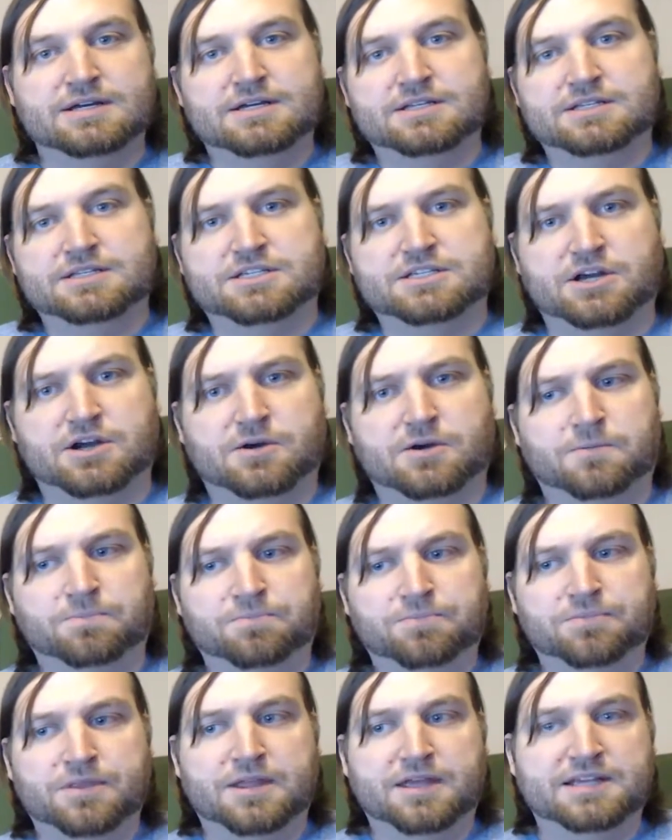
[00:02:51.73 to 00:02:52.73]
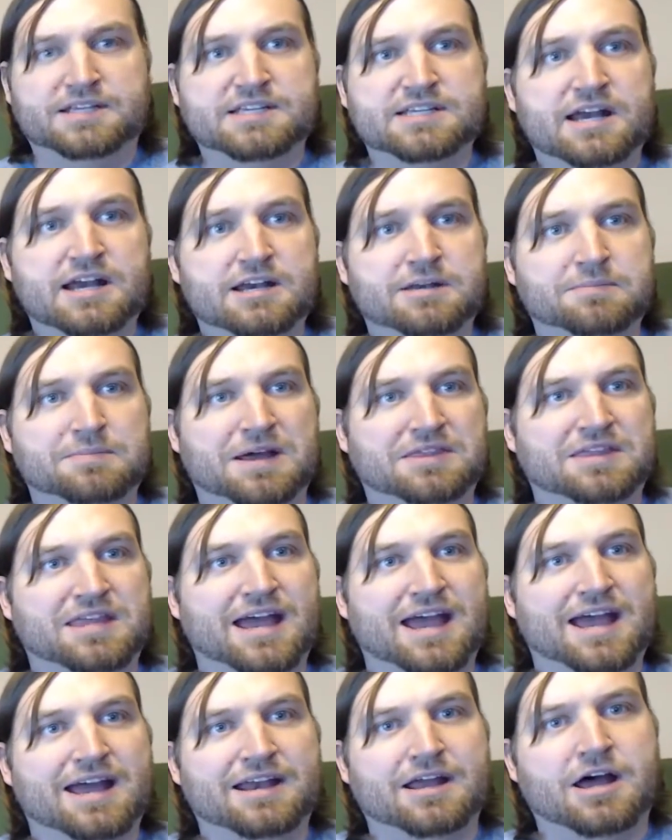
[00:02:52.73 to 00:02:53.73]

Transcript: So, excited about that.